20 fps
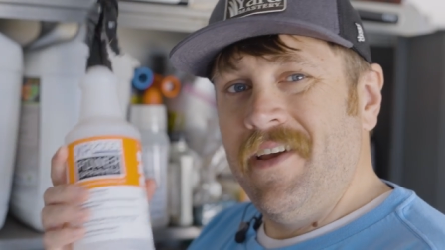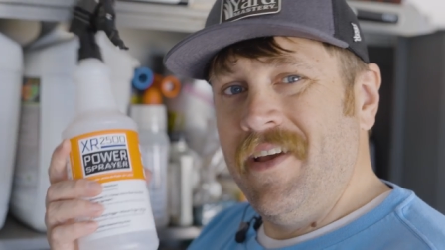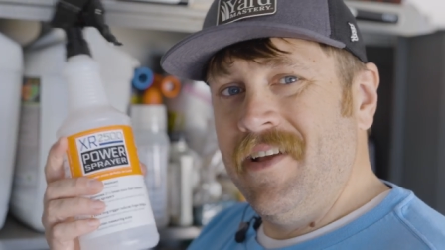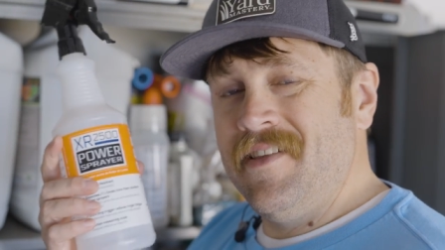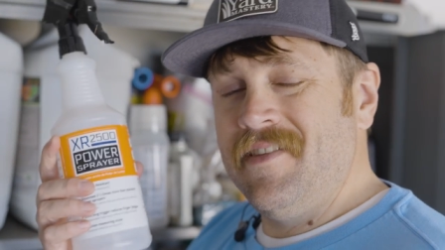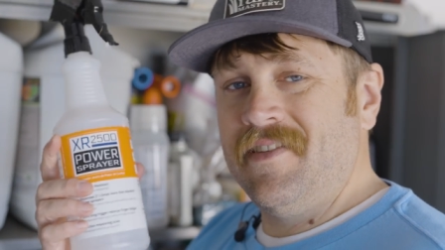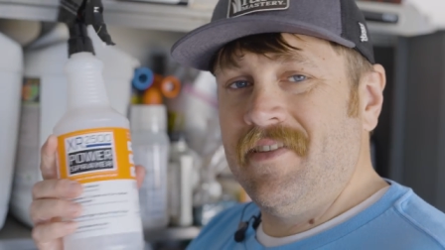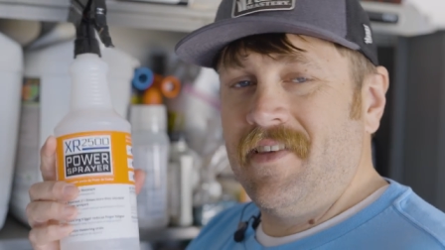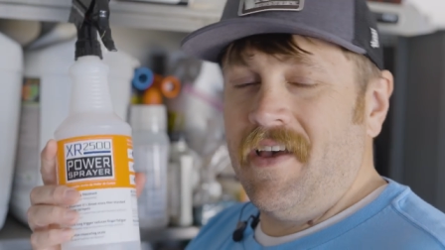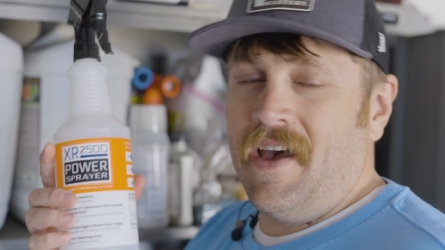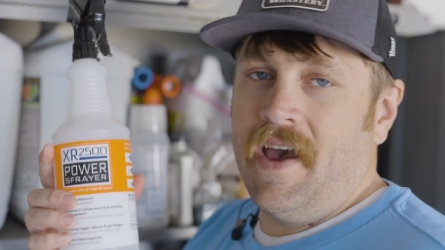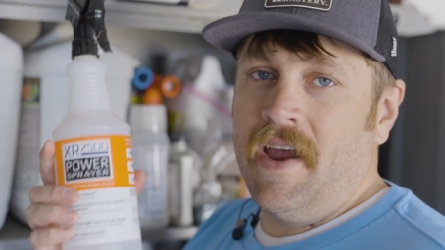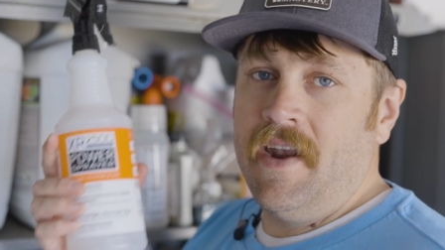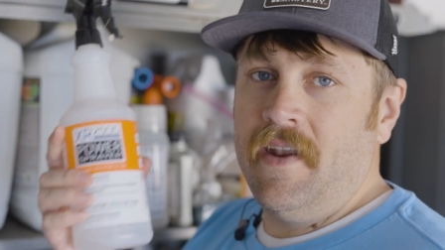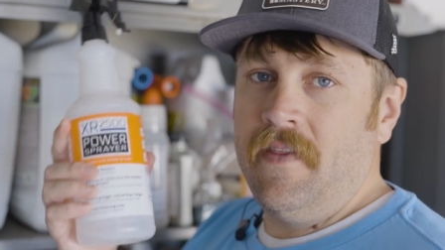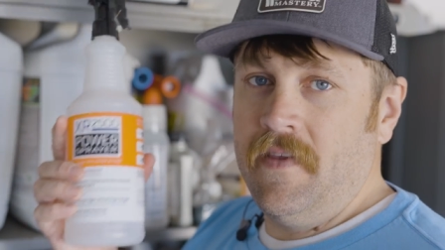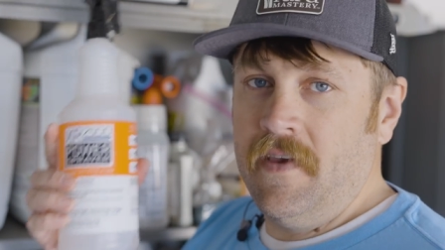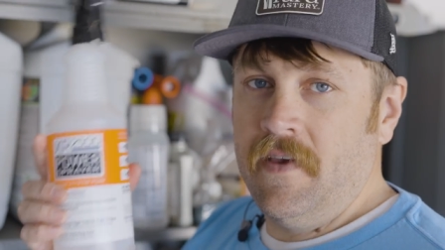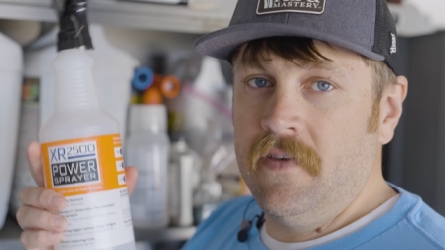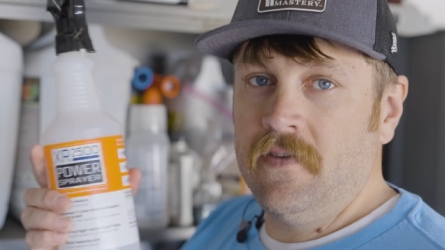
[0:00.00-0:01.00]

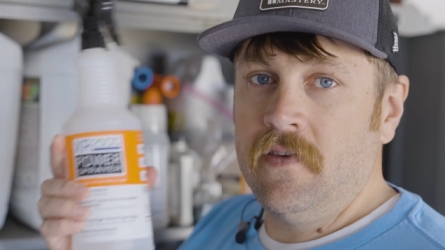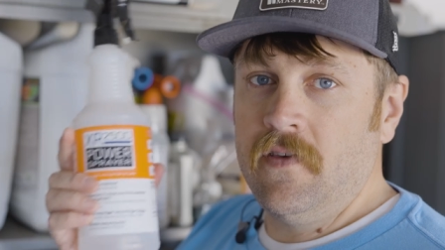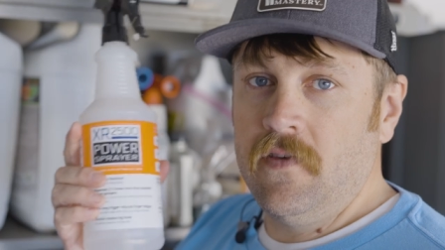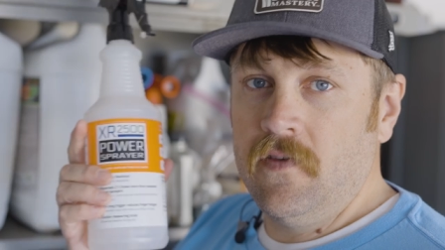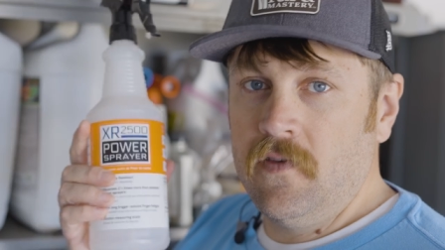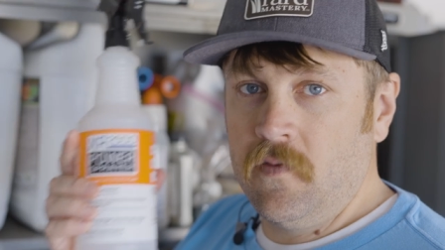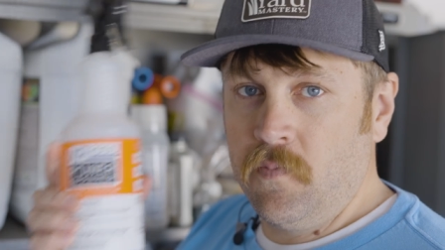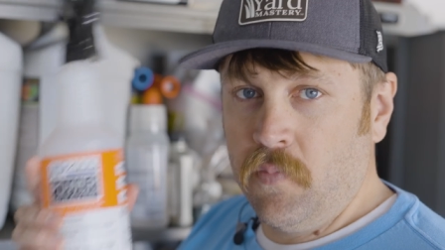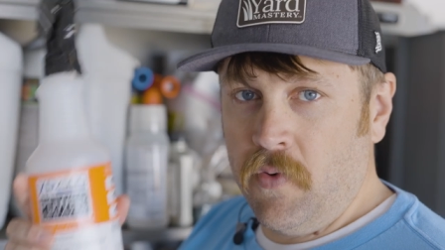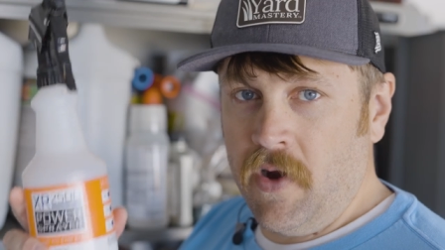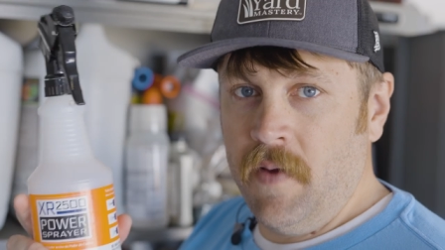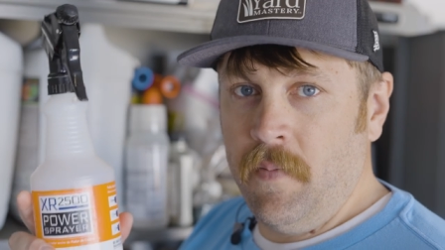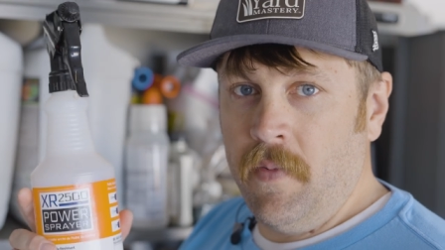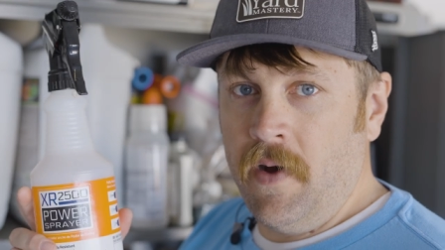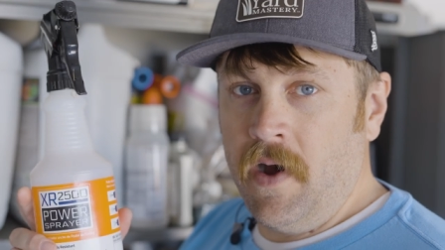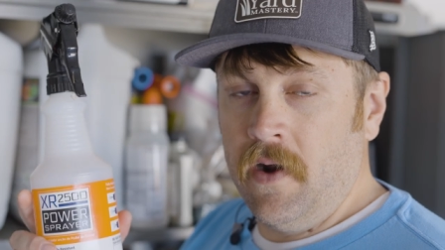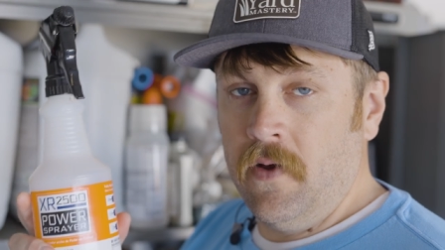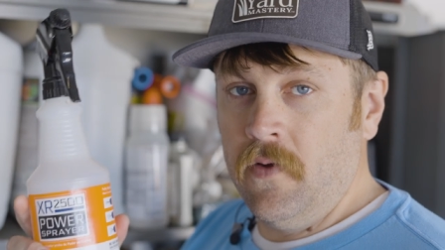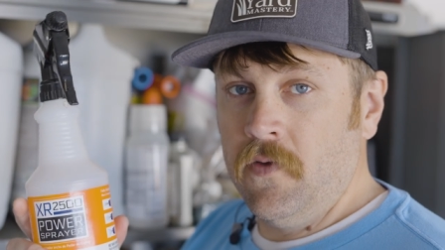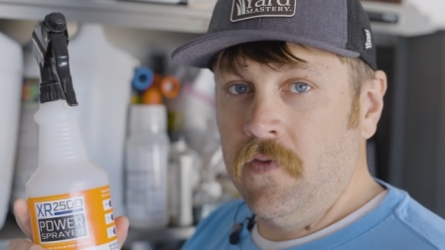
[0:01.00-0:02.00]
inside this spray
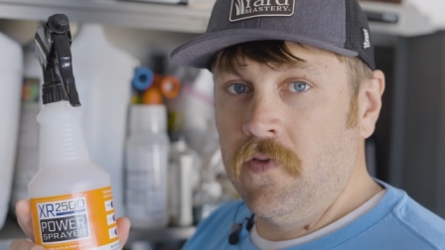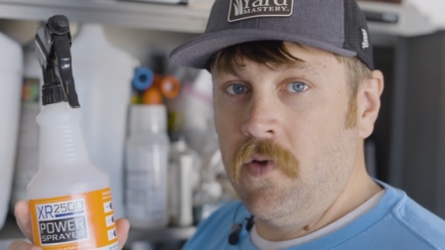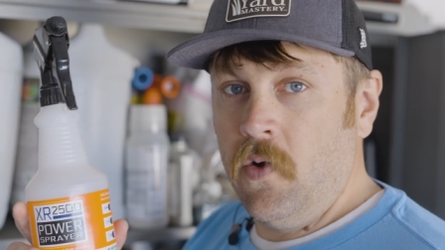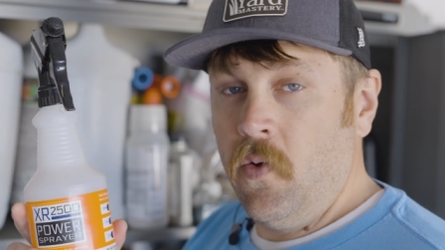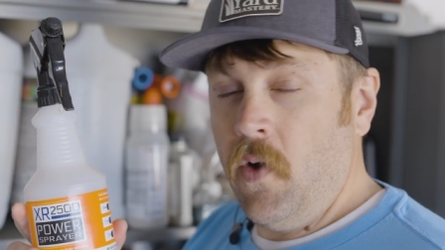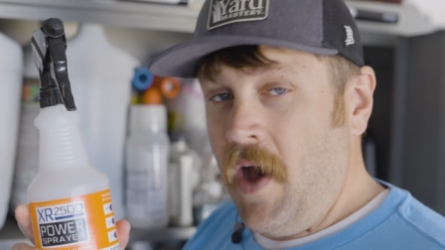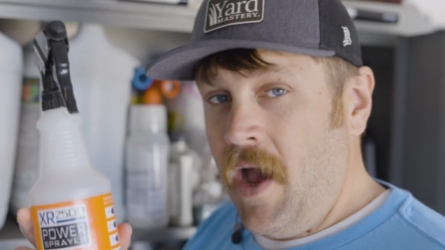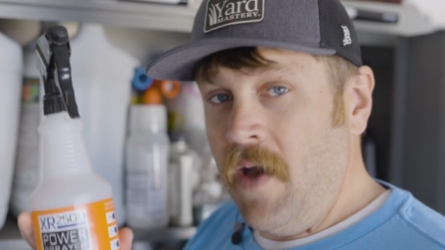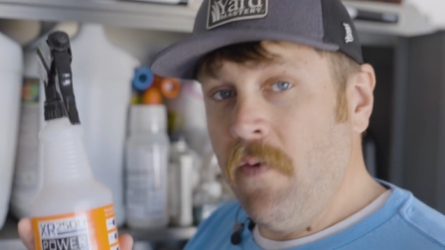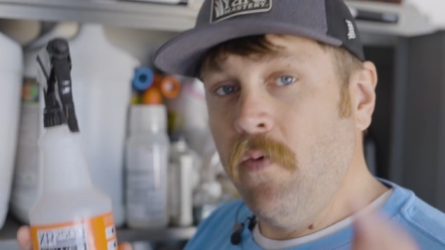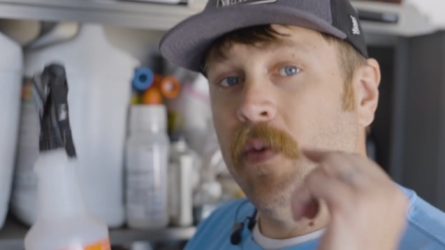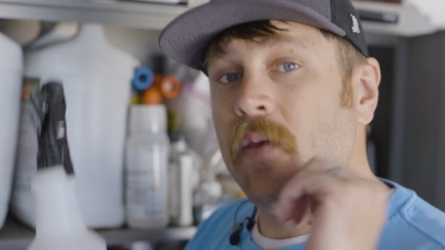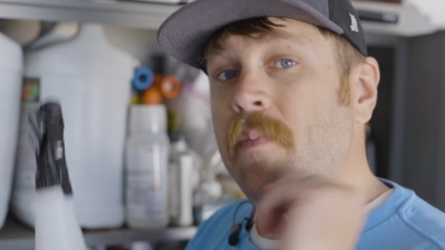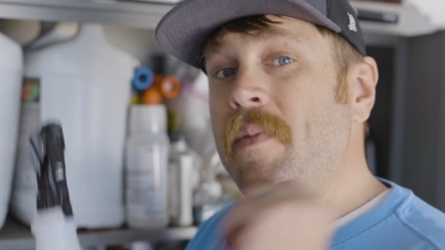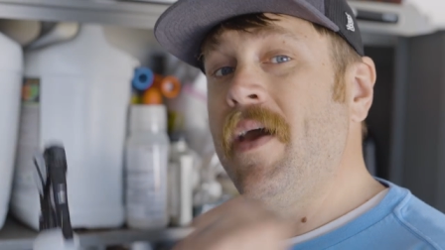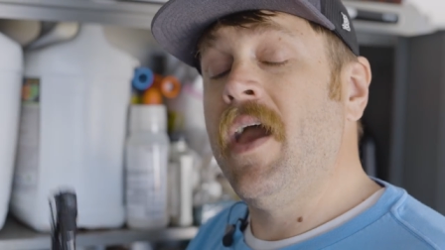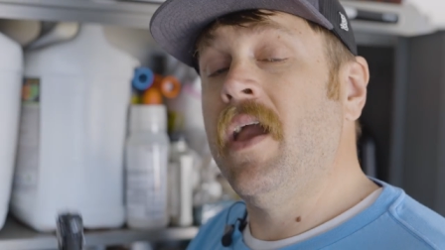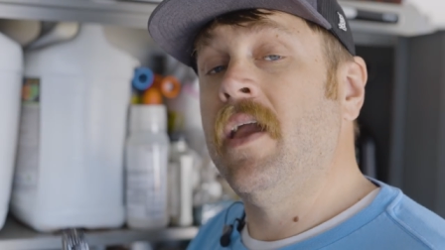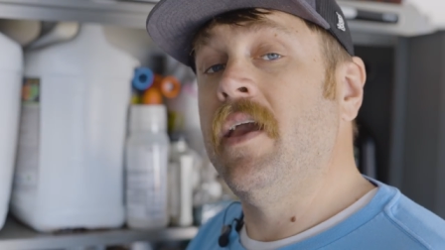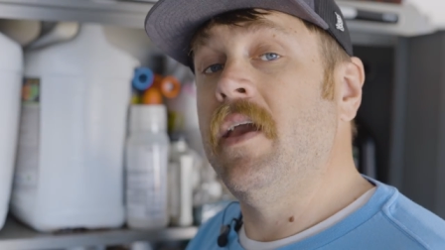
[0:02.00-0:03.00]
bottle. So I will be
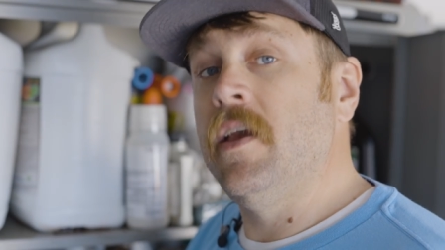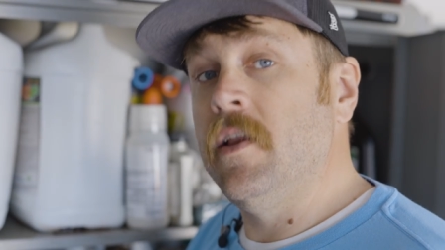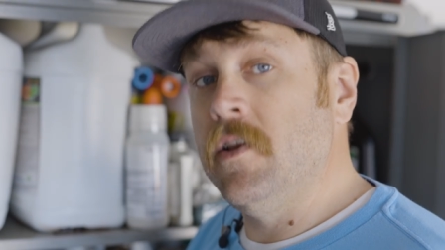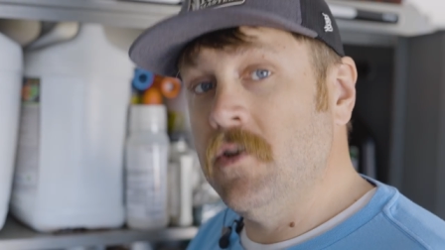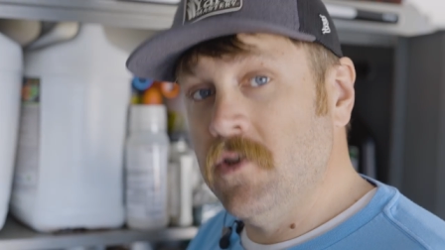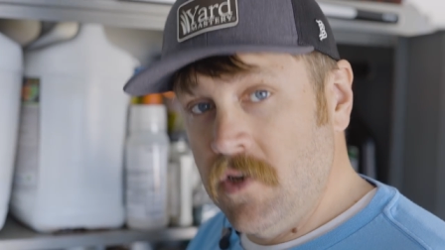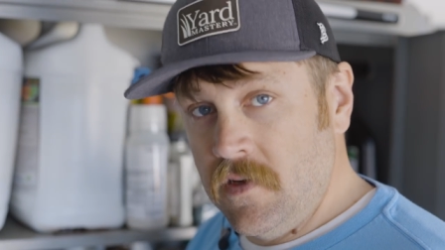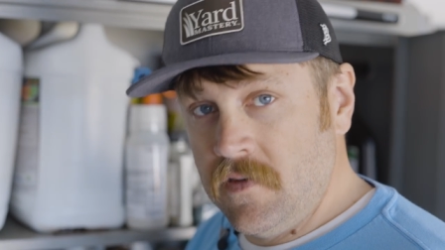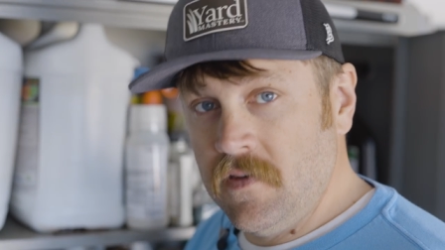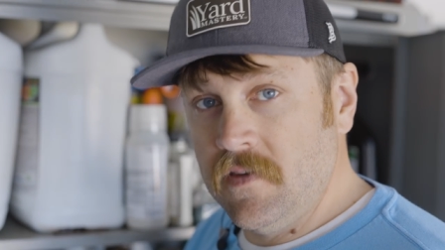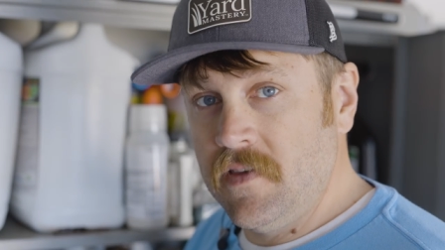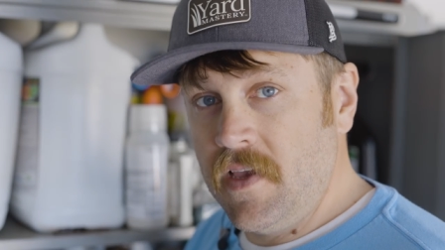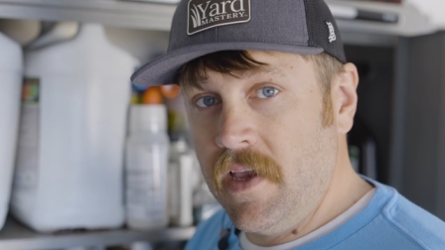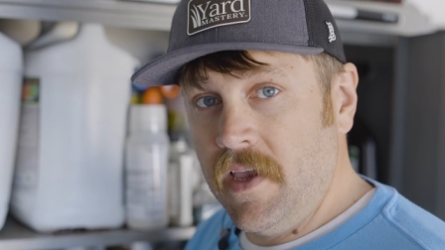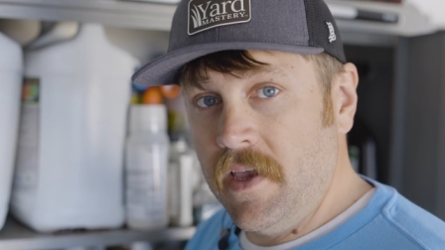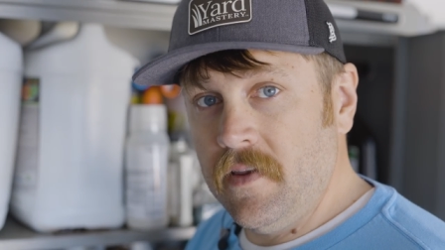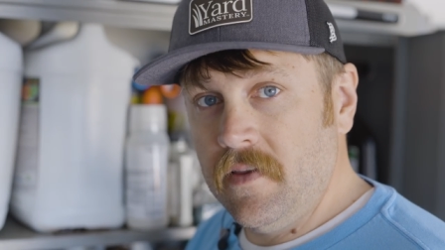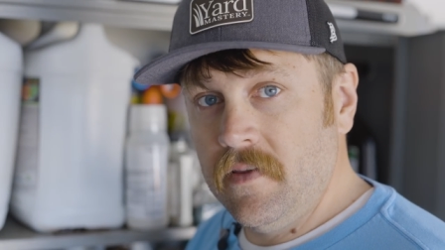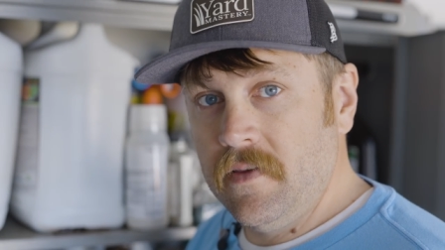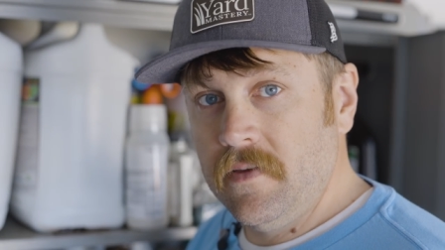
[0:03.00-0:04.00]
back in just a
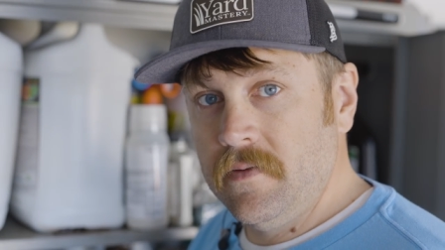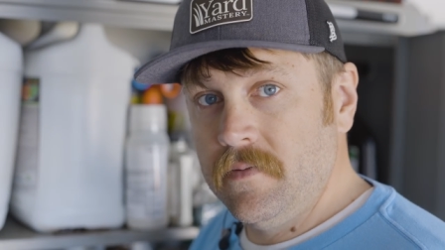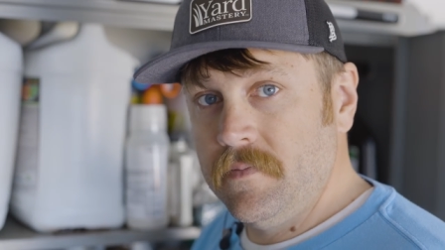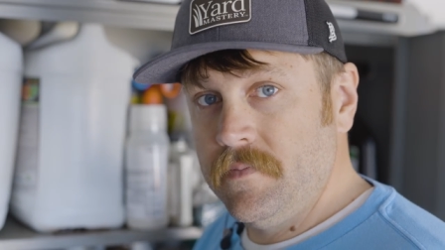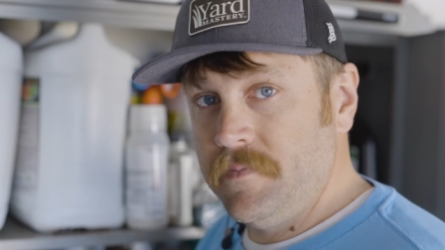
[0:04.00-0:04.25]
second. All